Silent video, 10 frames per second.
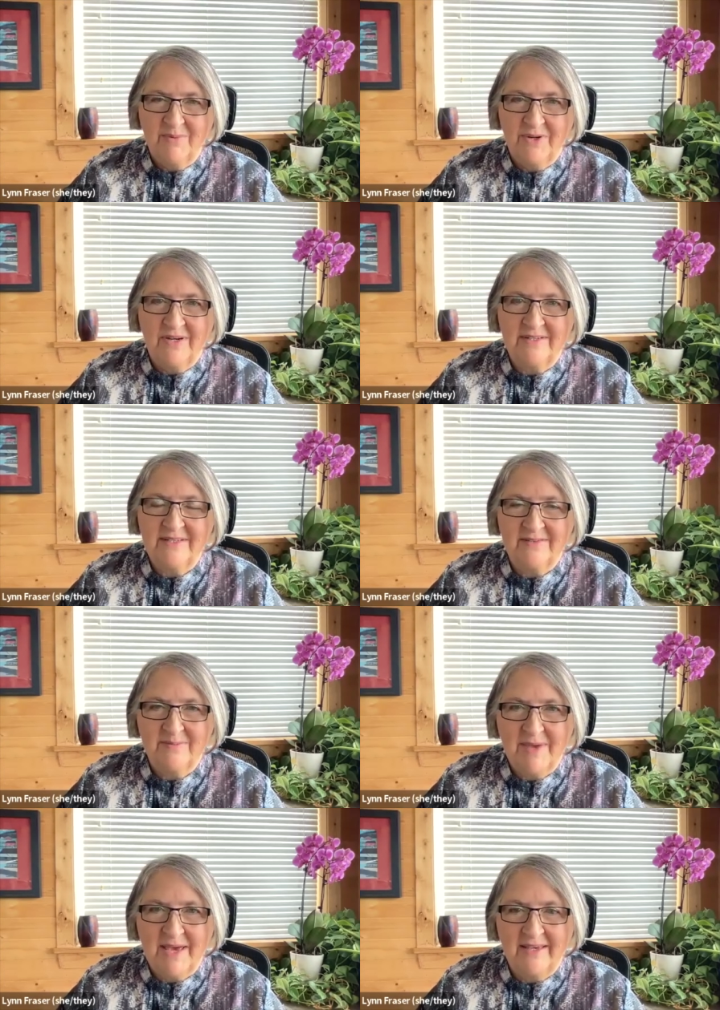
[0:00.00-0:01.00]
bring ourselves
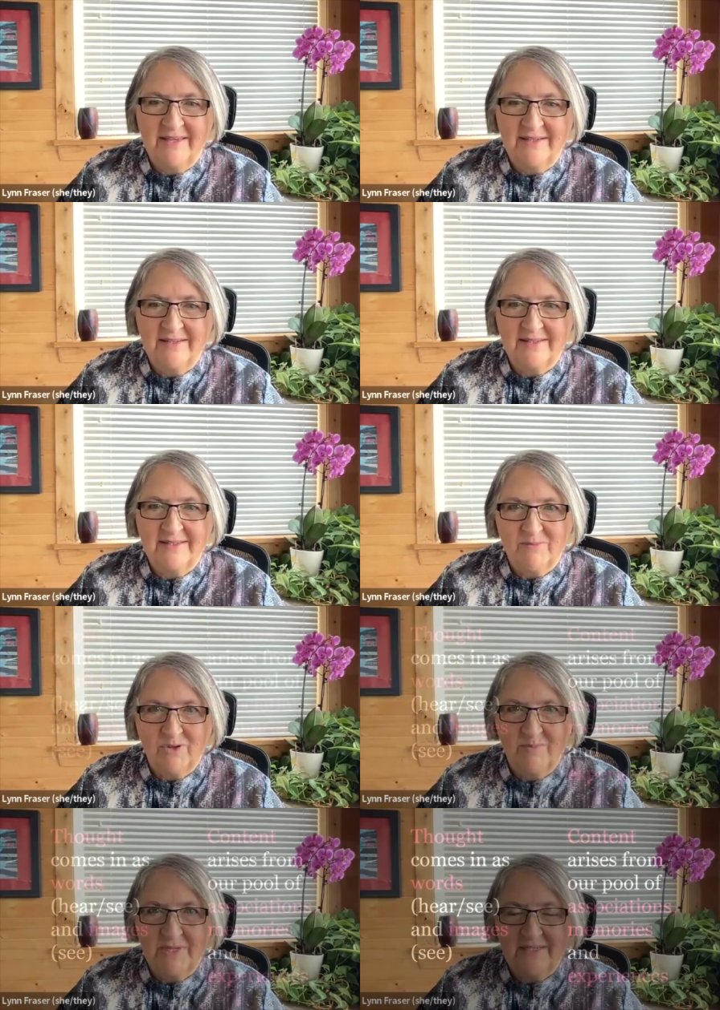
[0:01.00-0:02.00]
back into this
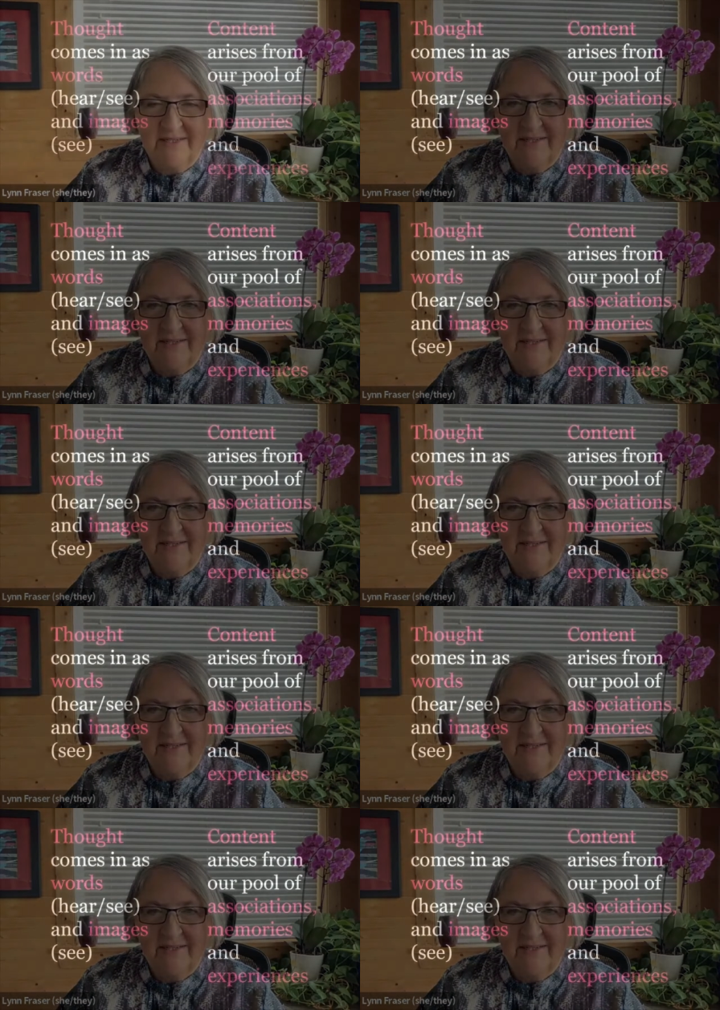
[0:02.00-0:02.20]
moment.